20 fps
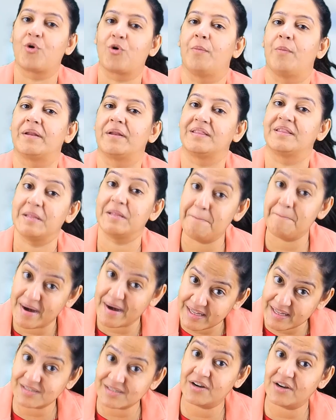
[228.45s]
common. The
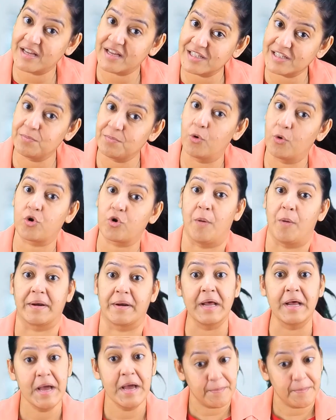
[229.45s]
metastatic is more common.